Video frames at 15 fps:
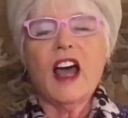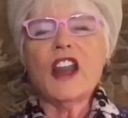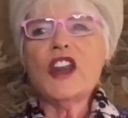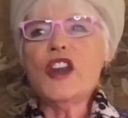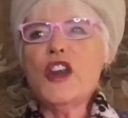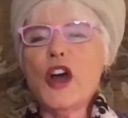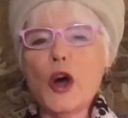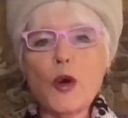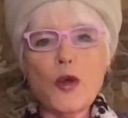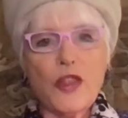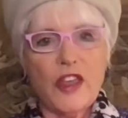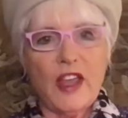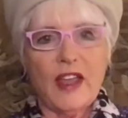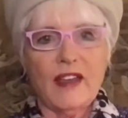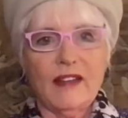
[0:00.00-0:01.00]
No
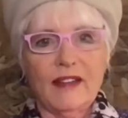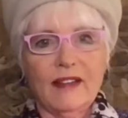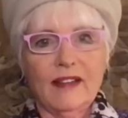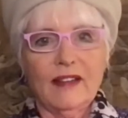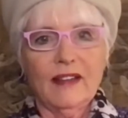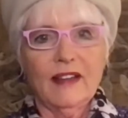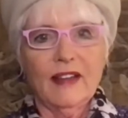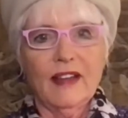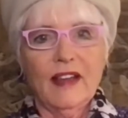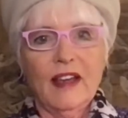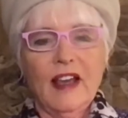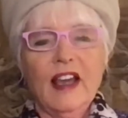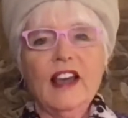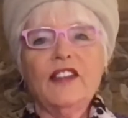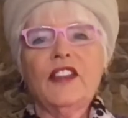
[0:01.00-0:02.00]
thing.
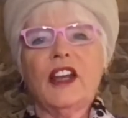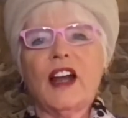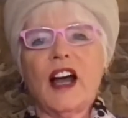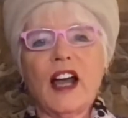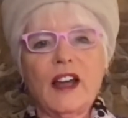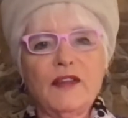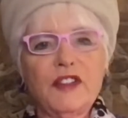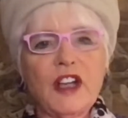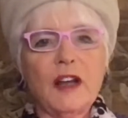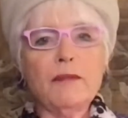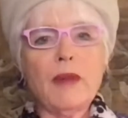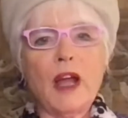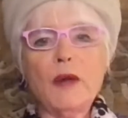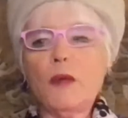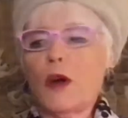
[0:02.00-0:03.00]
That I have done
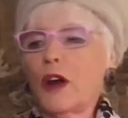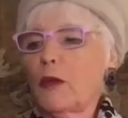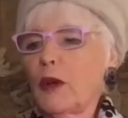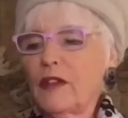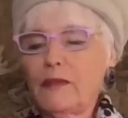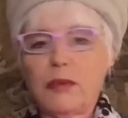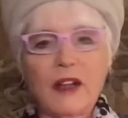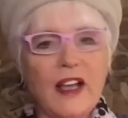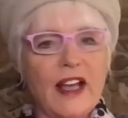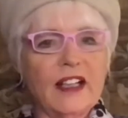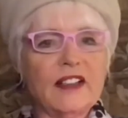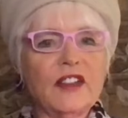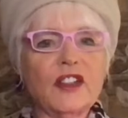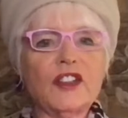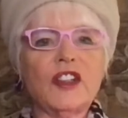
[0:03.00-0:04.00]
my work. We've
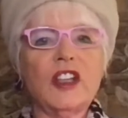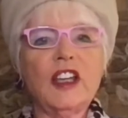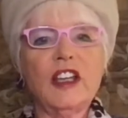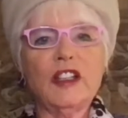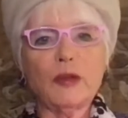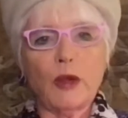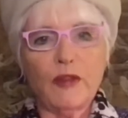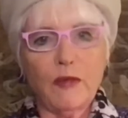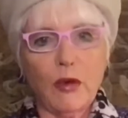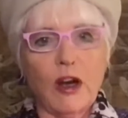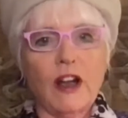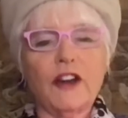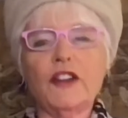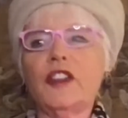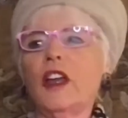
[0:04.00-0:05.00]
planted the seeds, we've
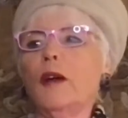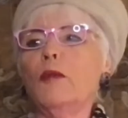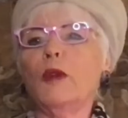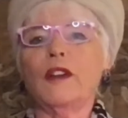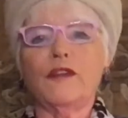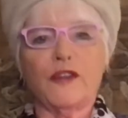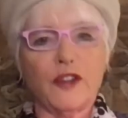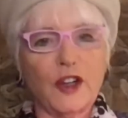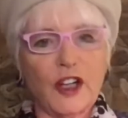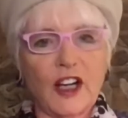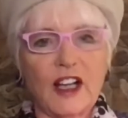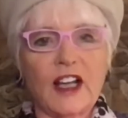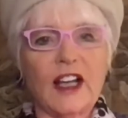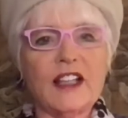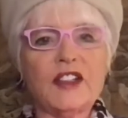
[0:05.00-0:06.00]
watered them, we've
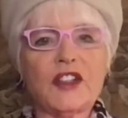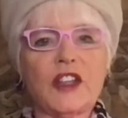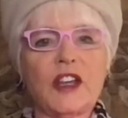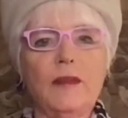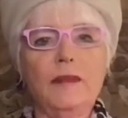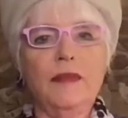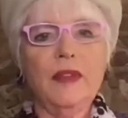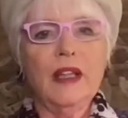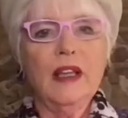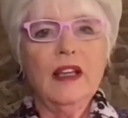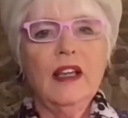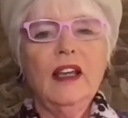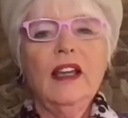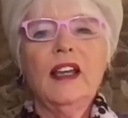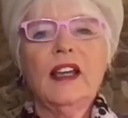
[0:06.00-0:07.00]
fertilized them,
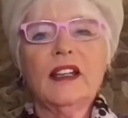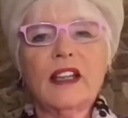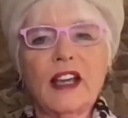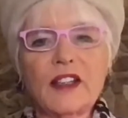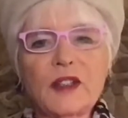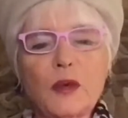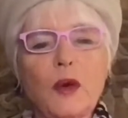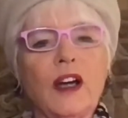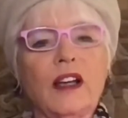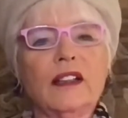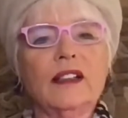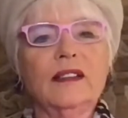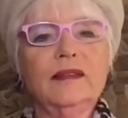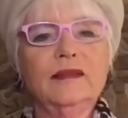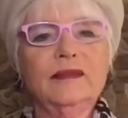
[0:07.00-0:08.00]
and guess what?